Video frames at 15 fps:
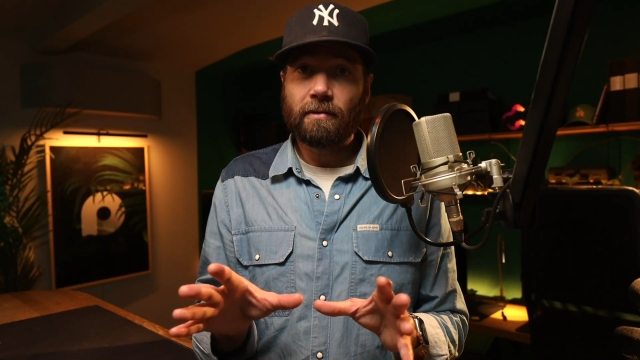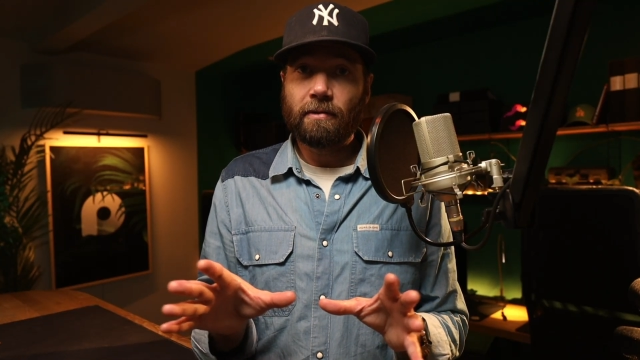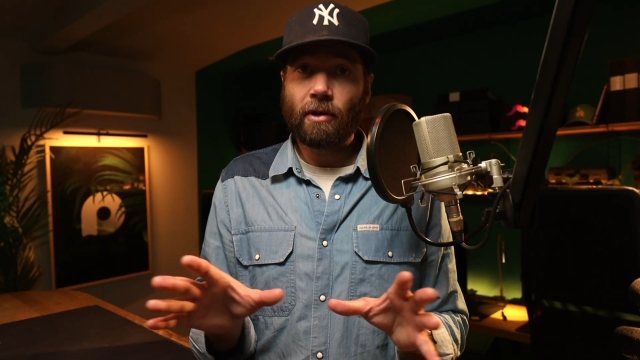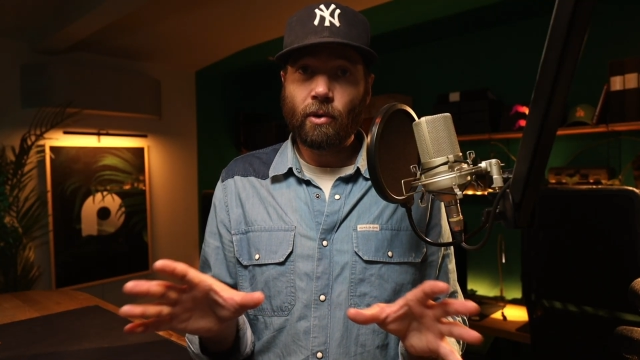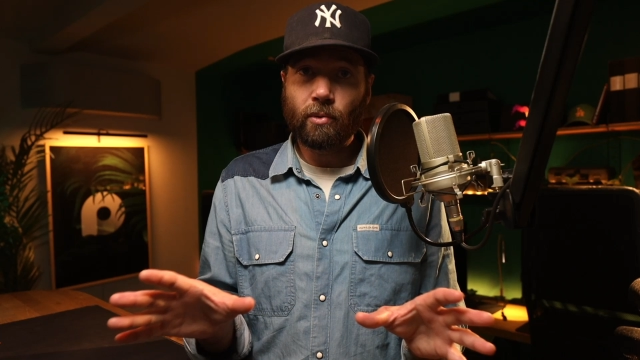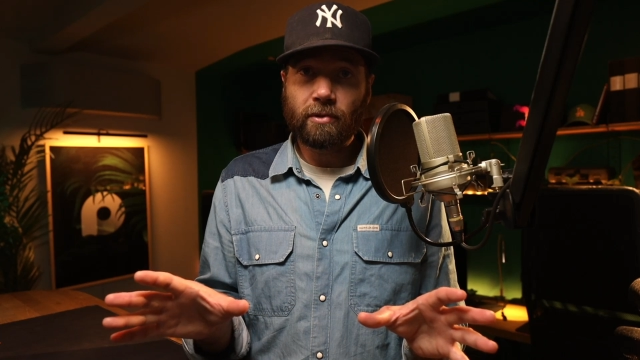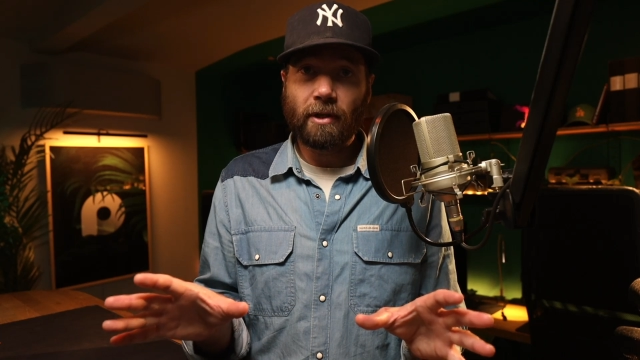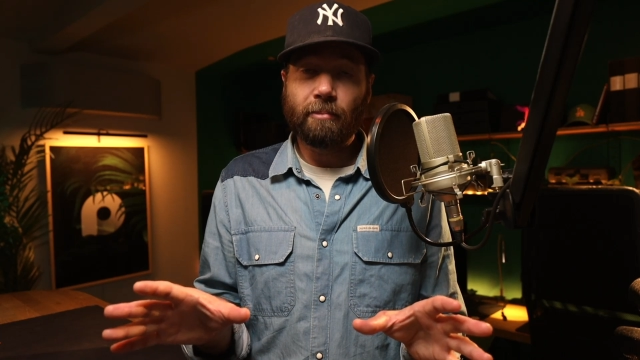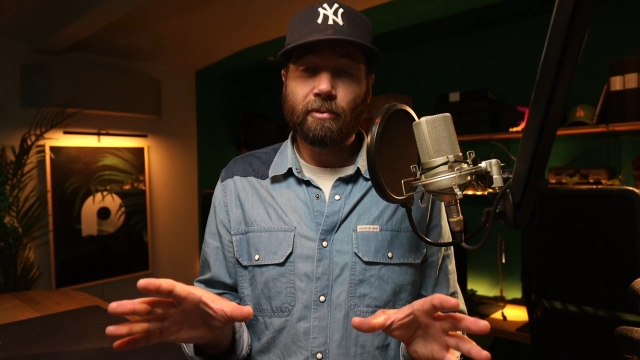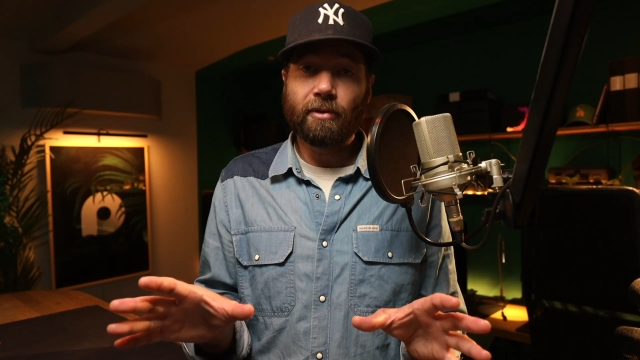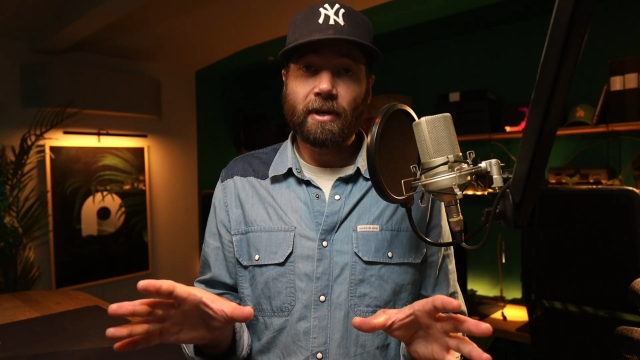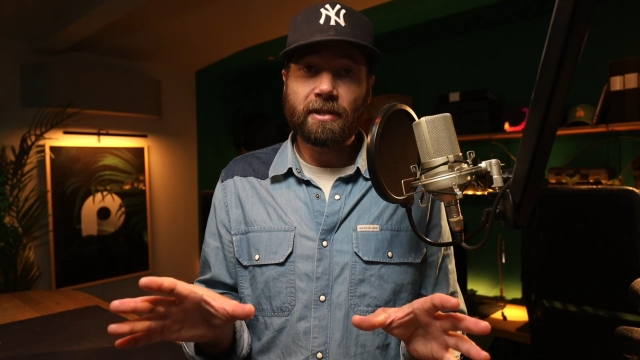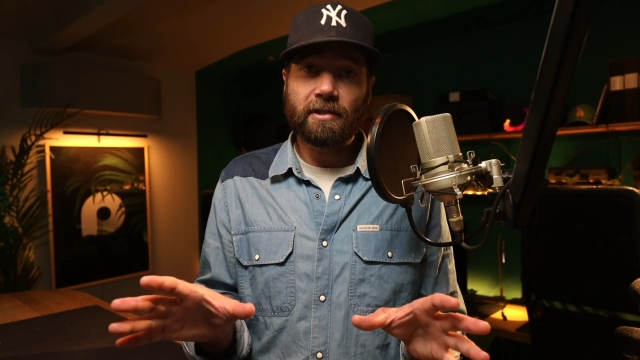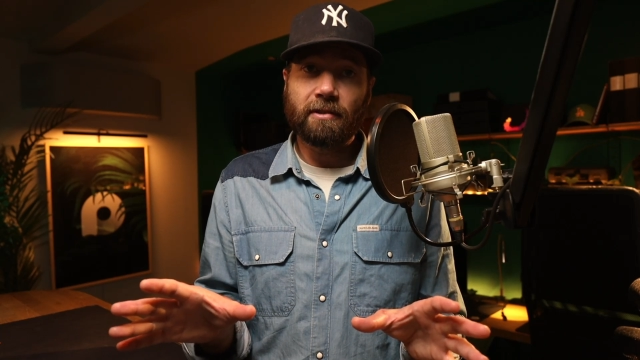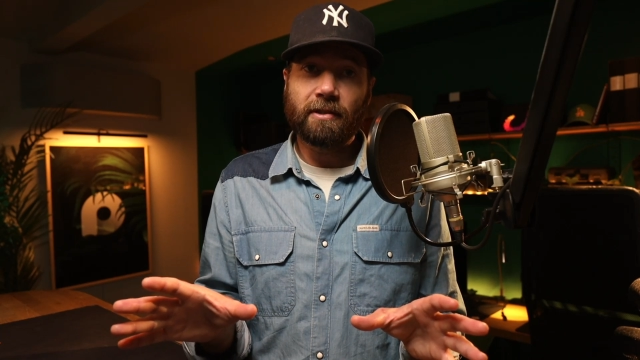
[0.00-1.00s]
total
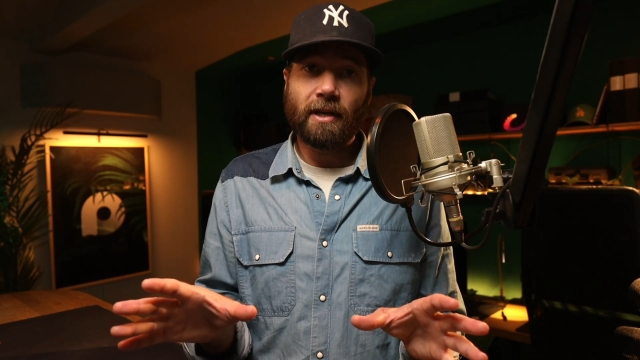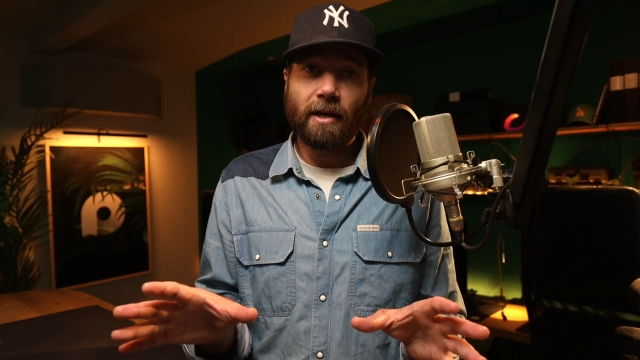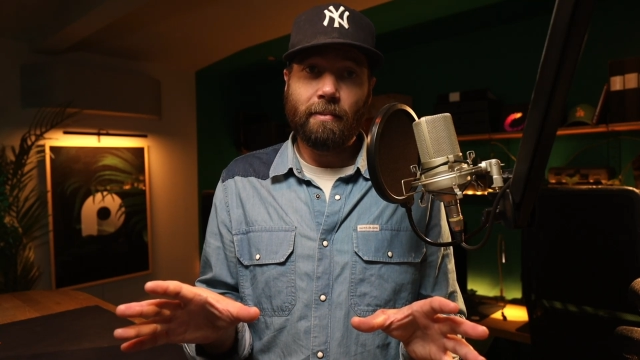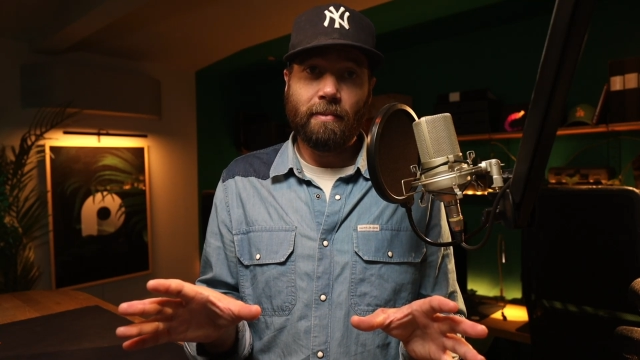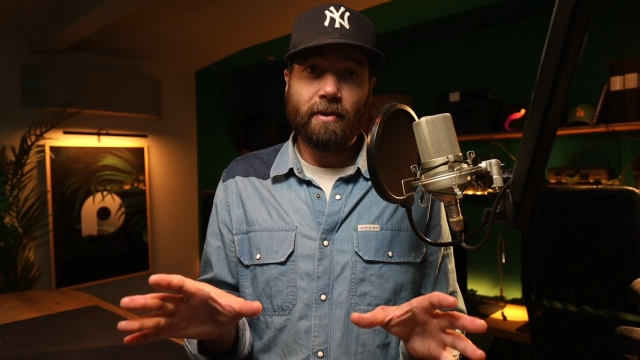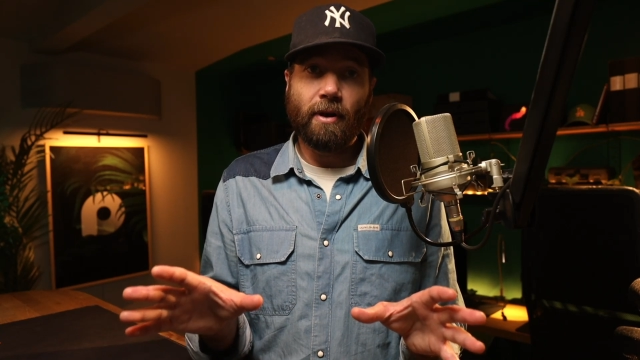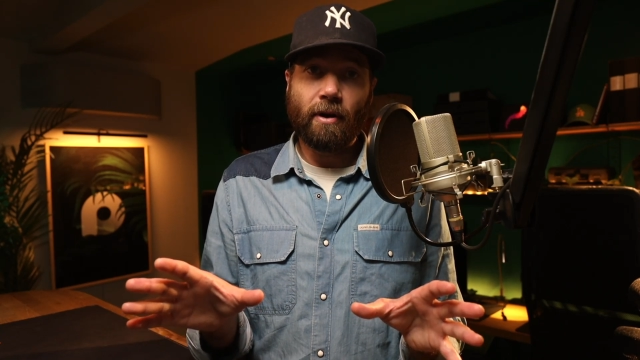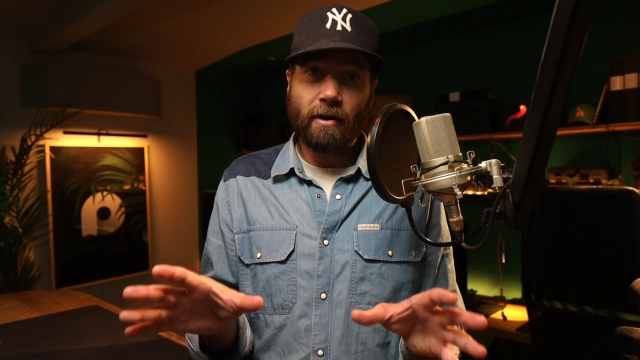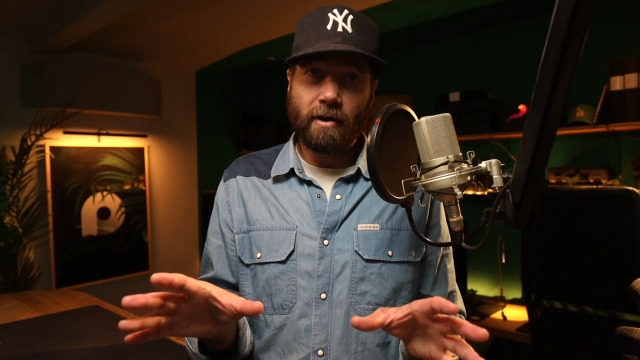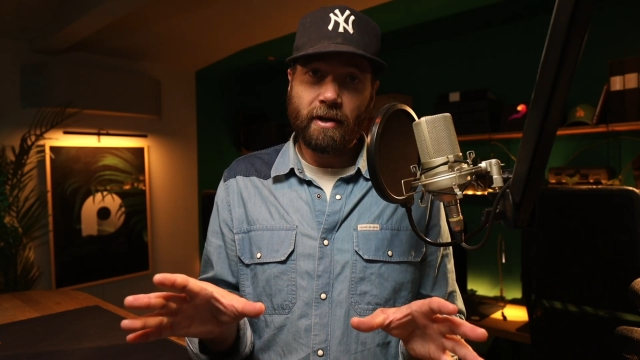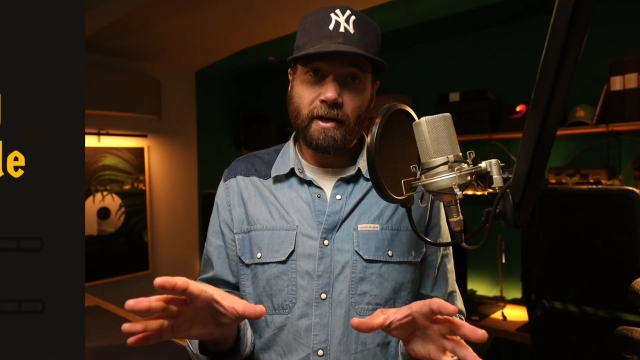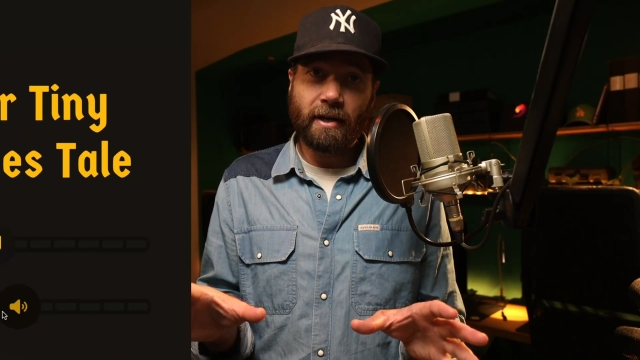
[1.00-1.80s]
production time learning